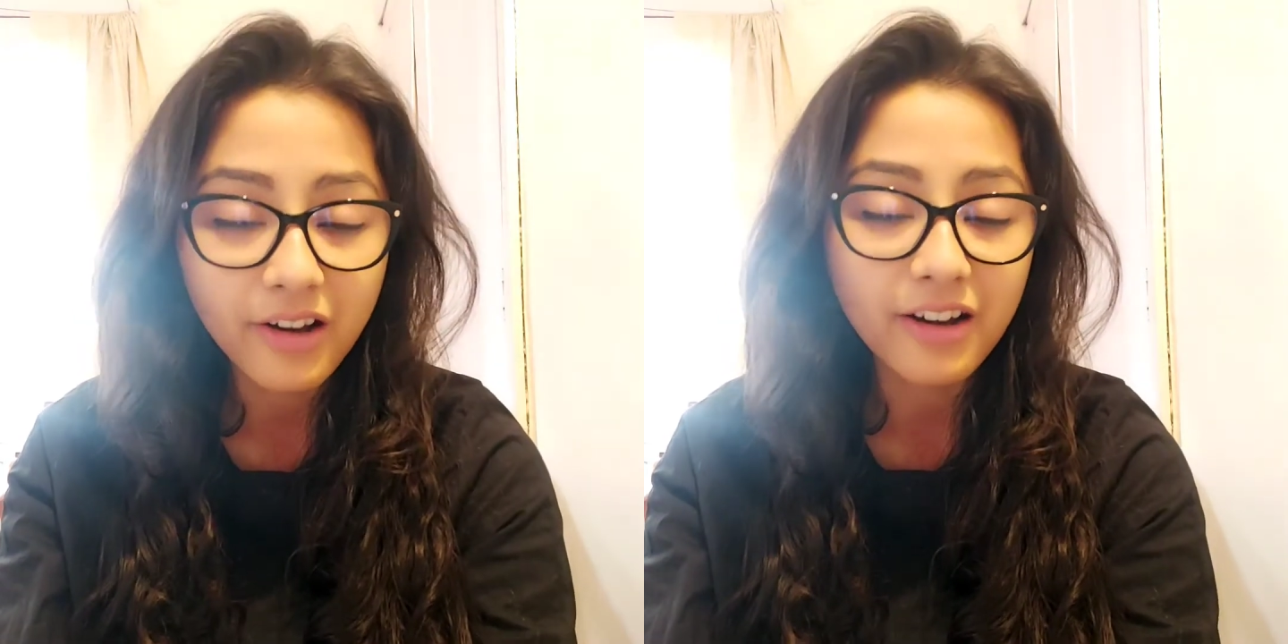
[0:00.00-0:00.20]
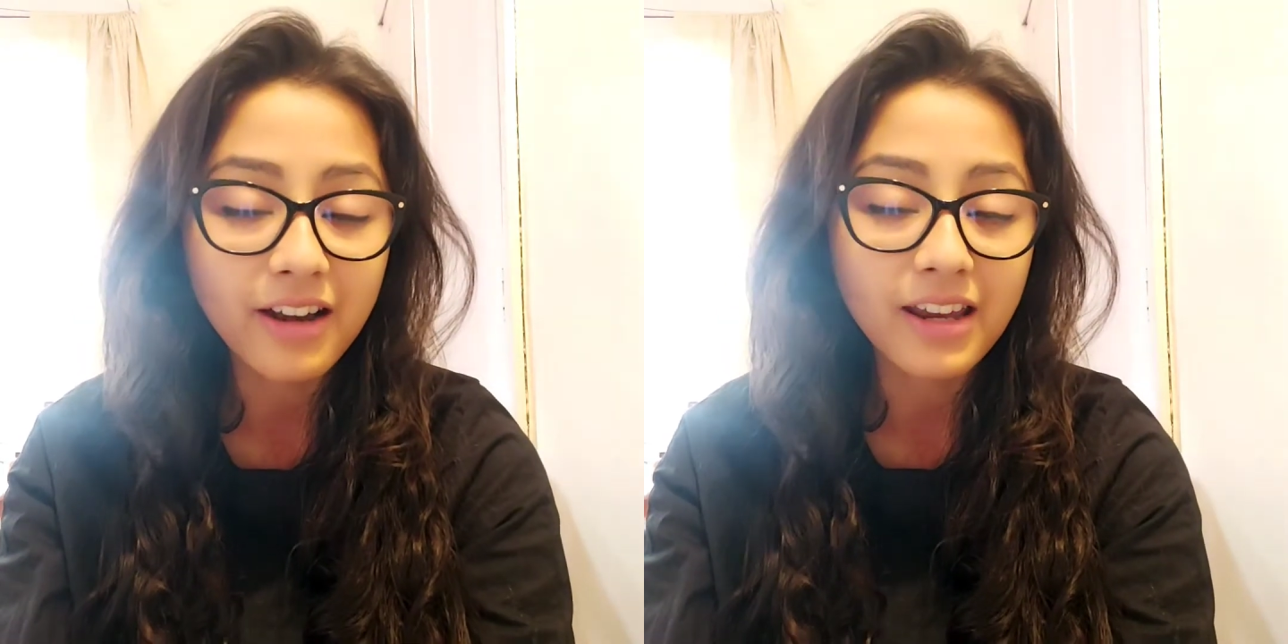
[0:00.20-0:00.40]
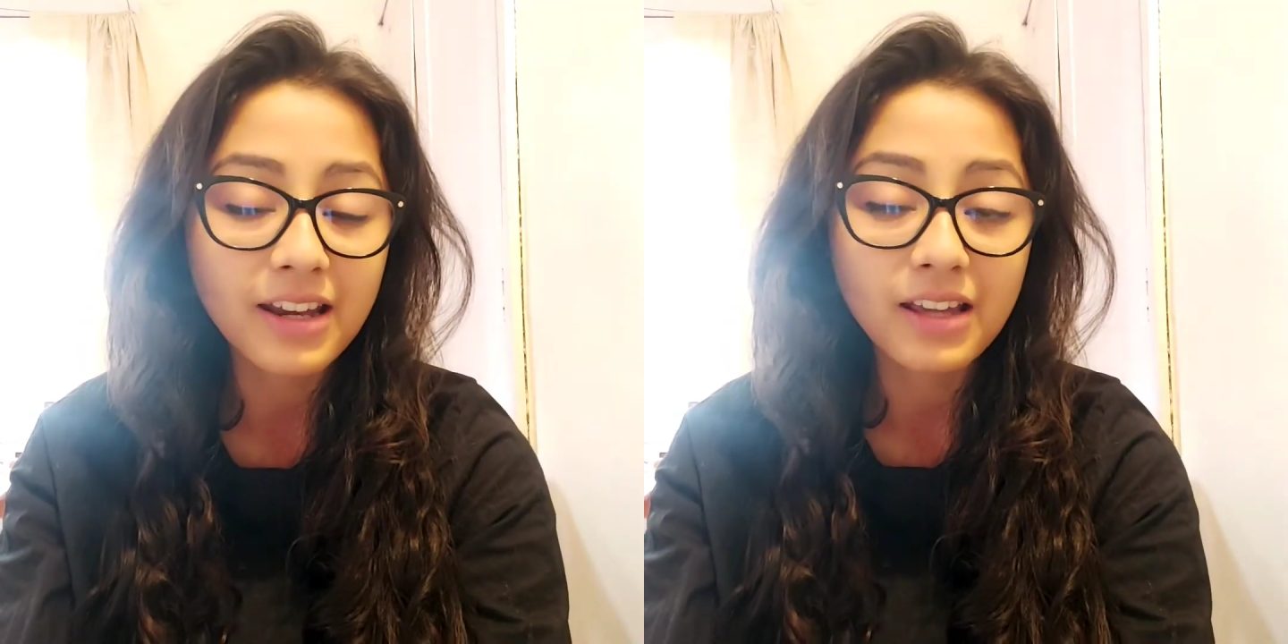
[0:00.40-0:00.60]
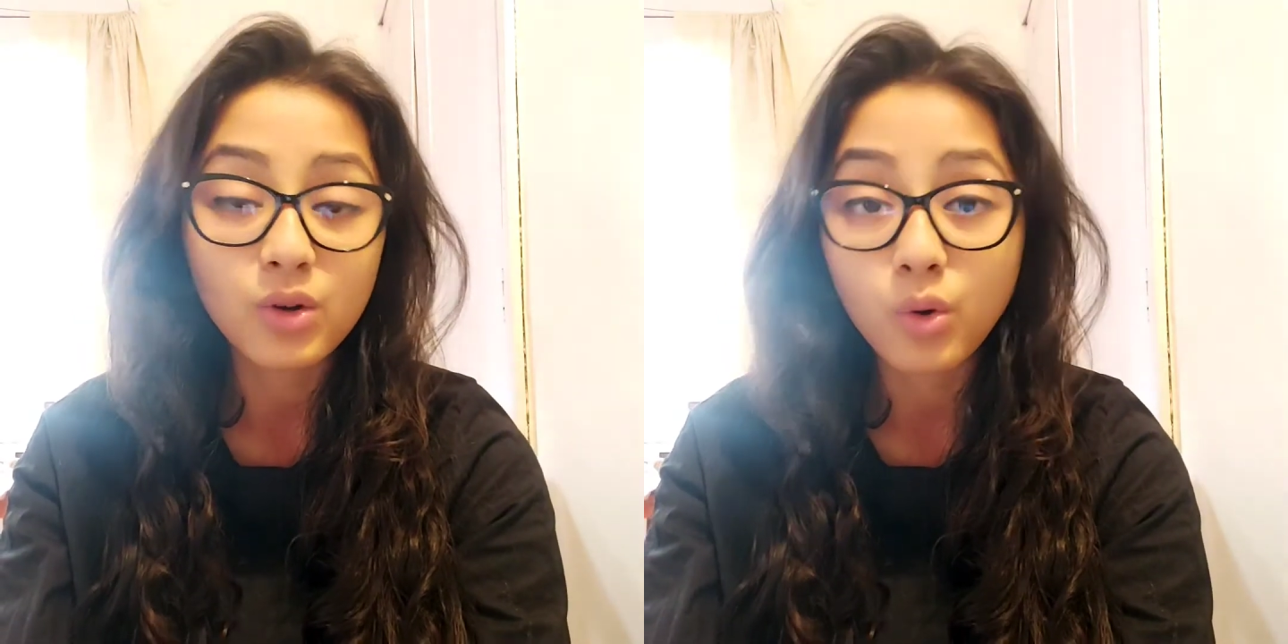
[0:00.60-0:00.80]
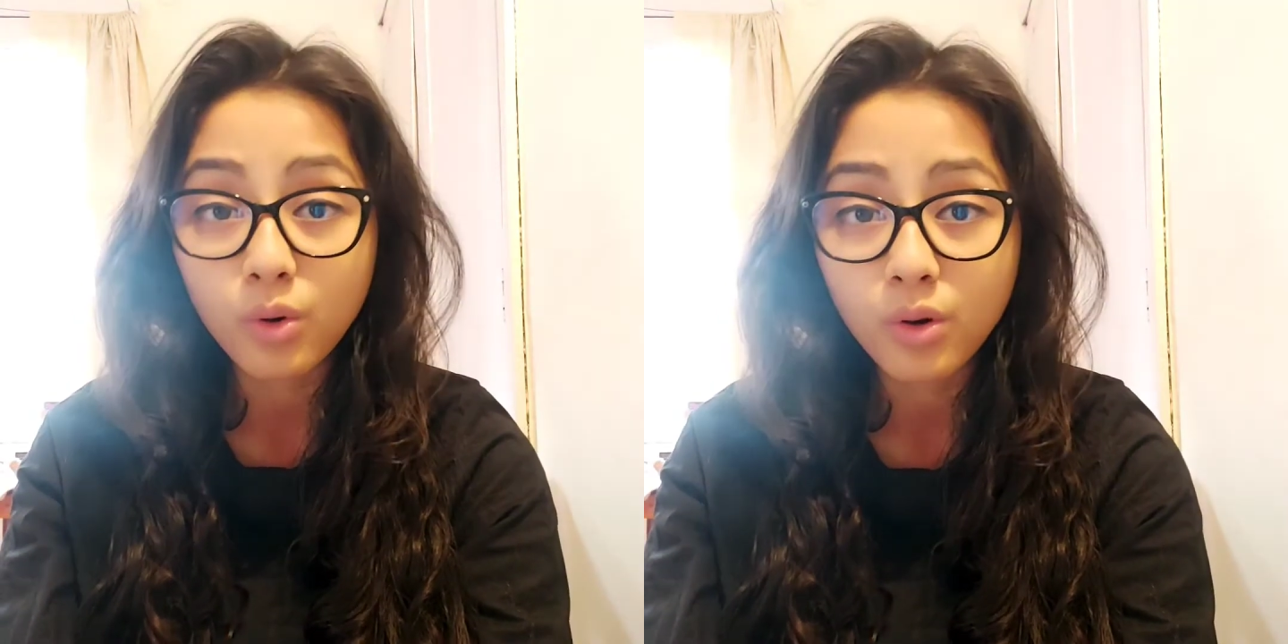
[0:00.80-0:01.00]
All right, I
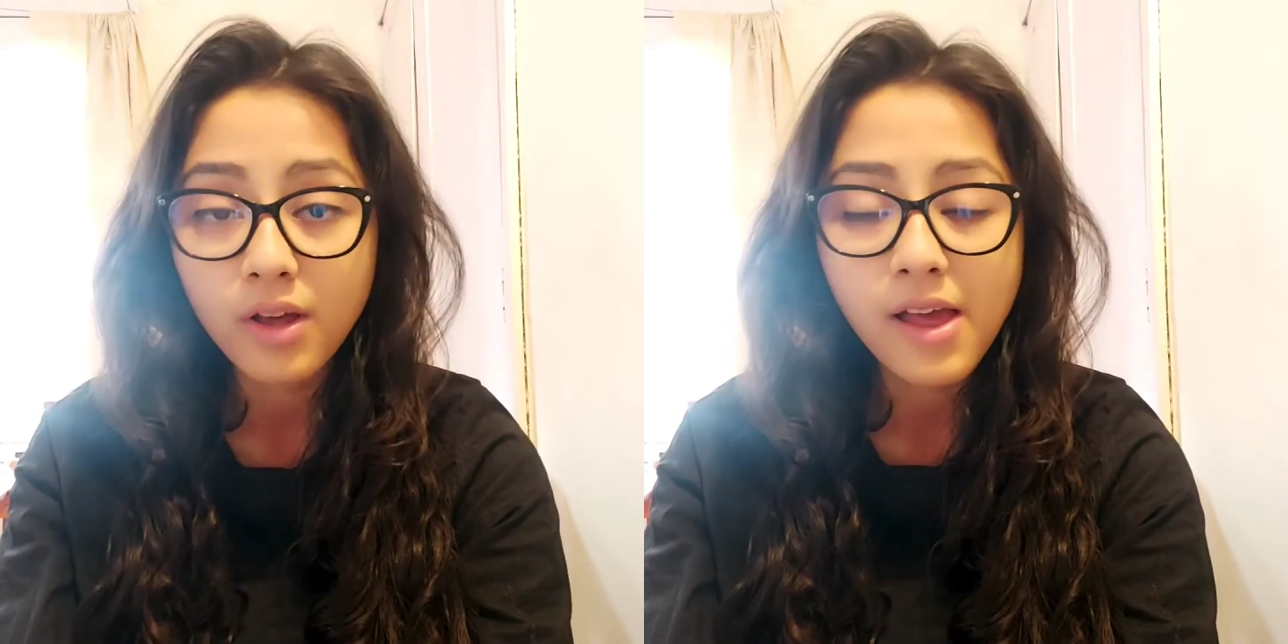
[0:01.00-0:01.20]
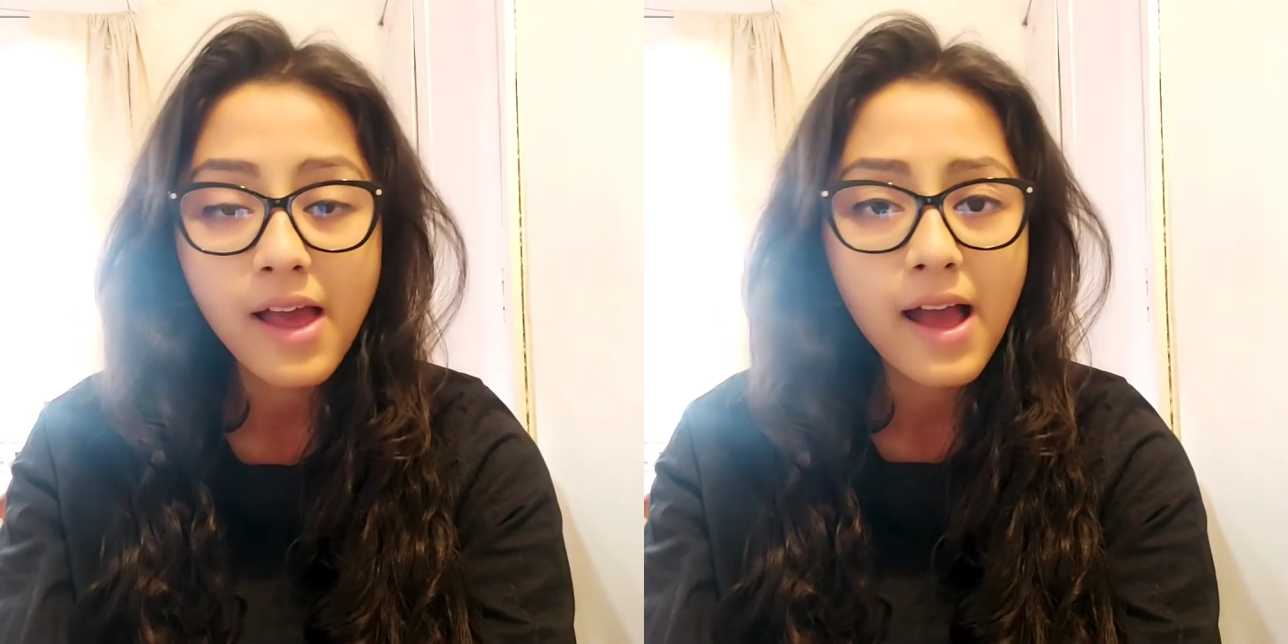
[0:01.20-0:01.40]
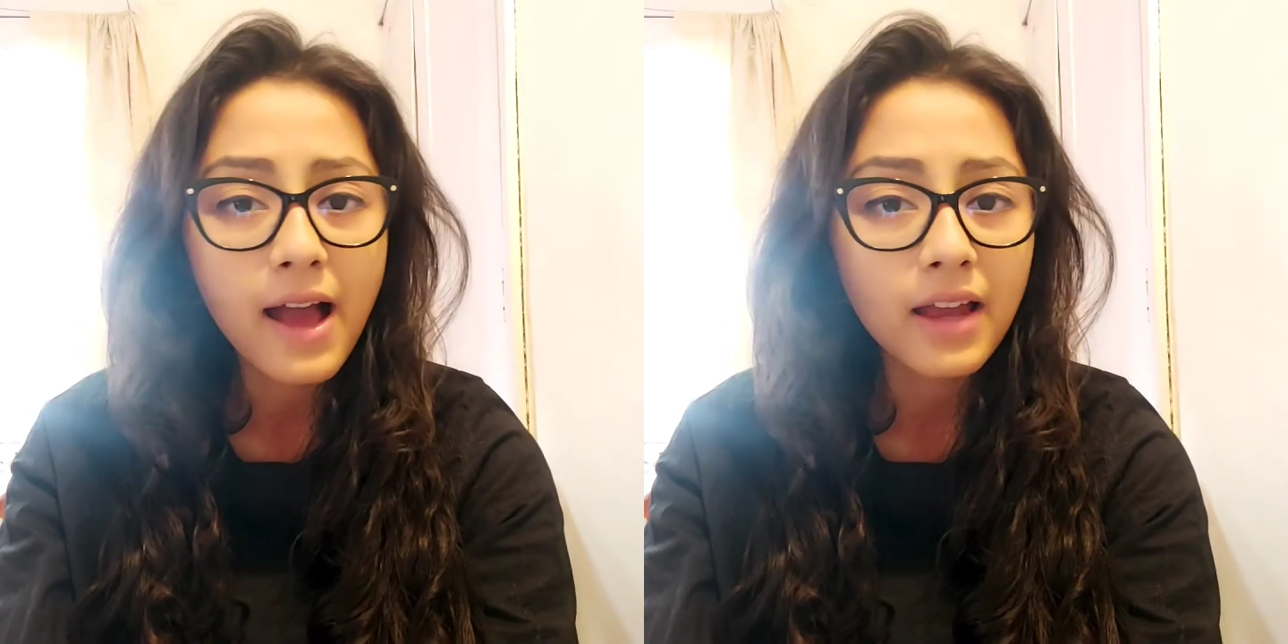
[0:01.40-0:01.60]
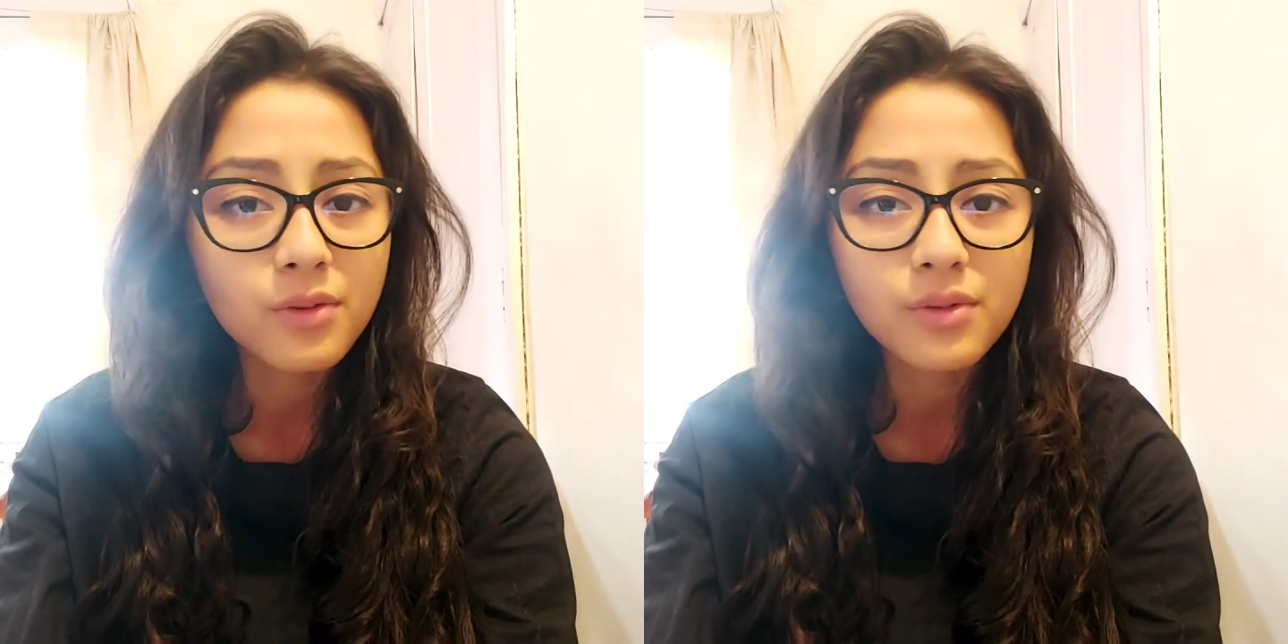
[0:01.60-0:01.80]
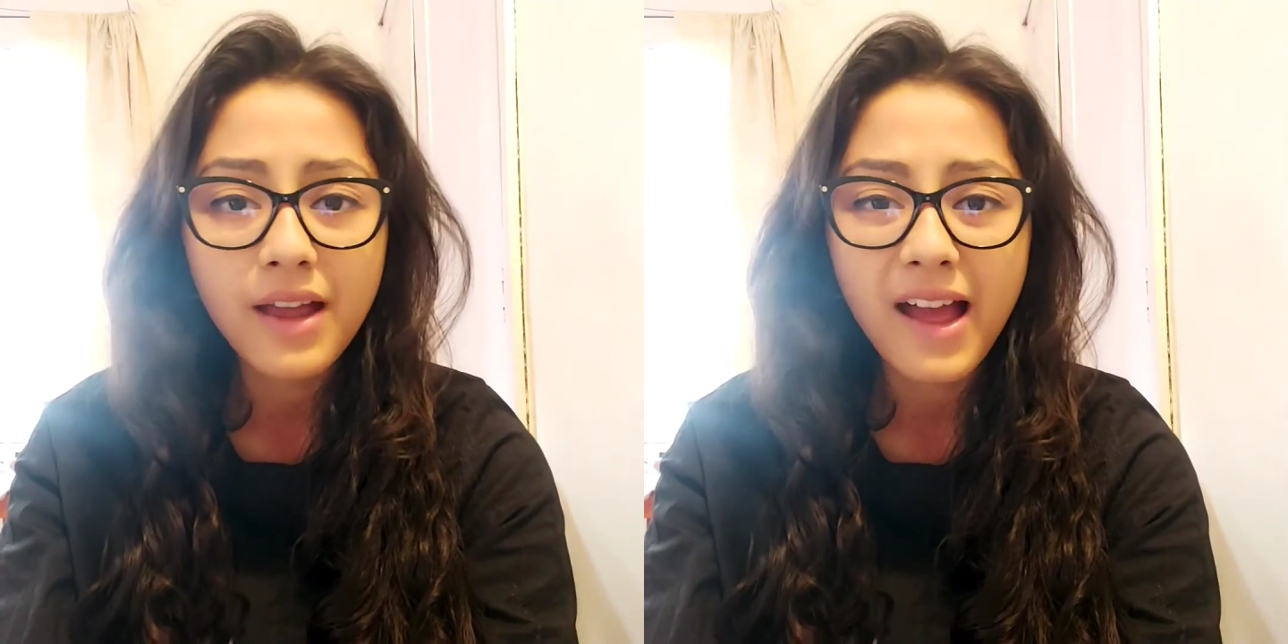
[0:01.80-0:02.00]
go, I don't